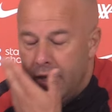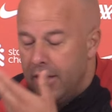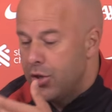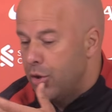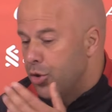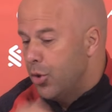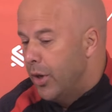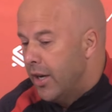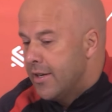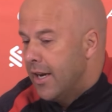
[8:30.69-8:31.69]
And this is also
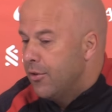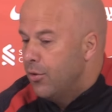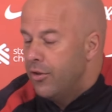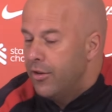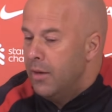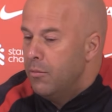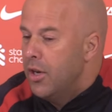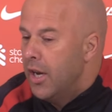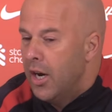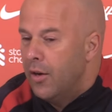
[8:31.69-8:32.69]
what I said to the team the
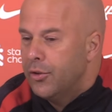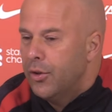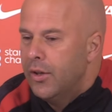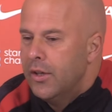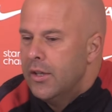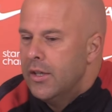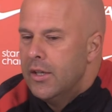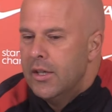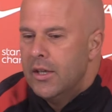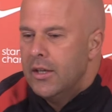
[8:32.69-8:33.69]
day after.
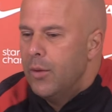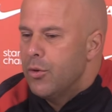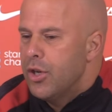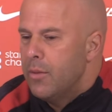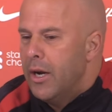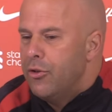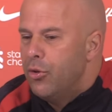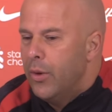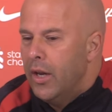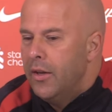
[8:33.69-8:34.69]
That was not about
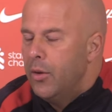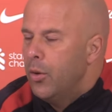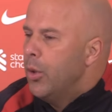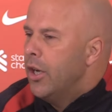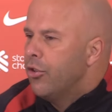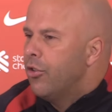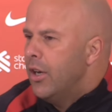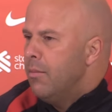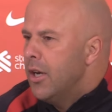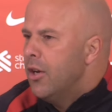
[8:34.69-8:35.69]
Jarell, that we as a
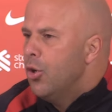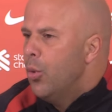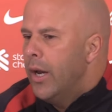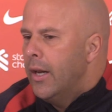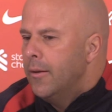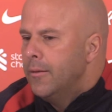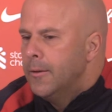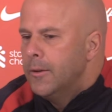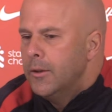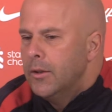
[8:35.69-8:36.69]
team didn't do well.
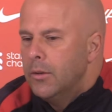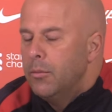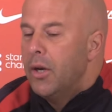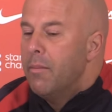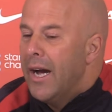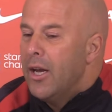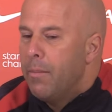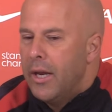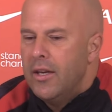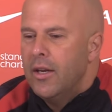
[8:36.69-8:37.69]
But in my
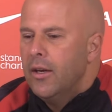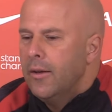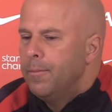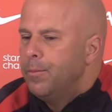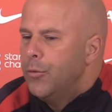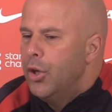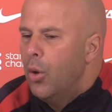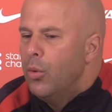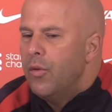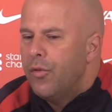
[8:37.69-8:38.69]
opinion, the
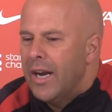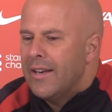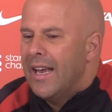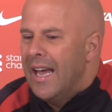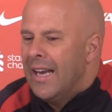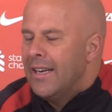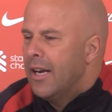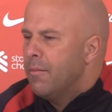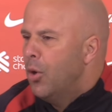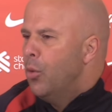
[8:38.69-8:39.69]
only threat at
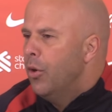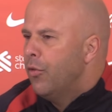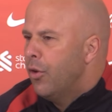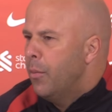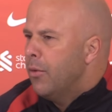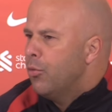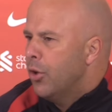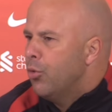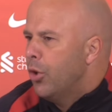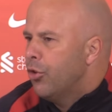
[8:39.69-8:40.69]
that moment from
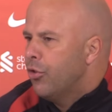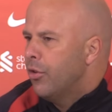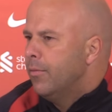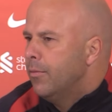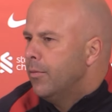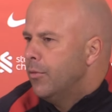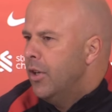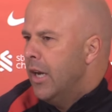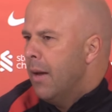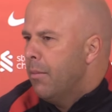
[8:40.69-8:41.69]
Ipswich was
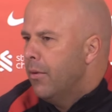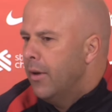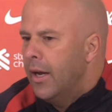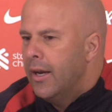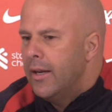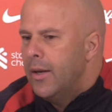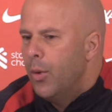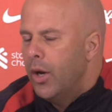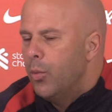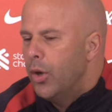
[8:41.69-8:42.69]
Delap, and he
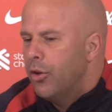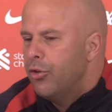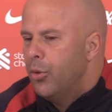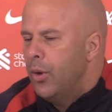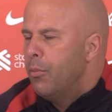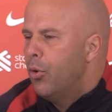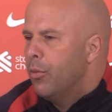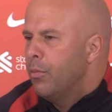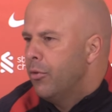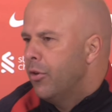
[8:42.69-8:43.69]
won one or two
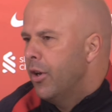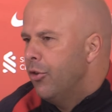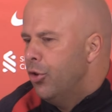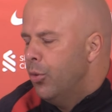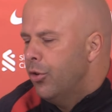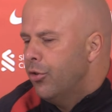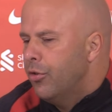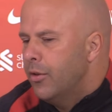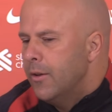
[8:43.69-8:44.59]
important uh, duels.